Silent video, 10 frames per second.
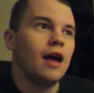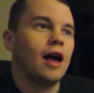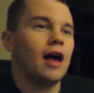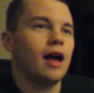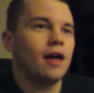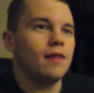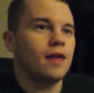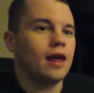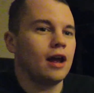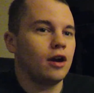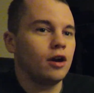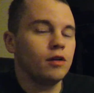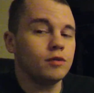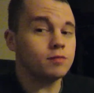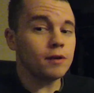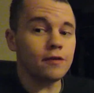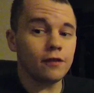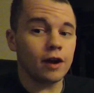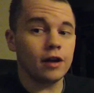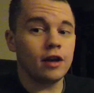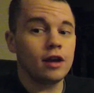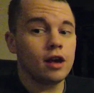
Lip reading: that I heard was pretty fun.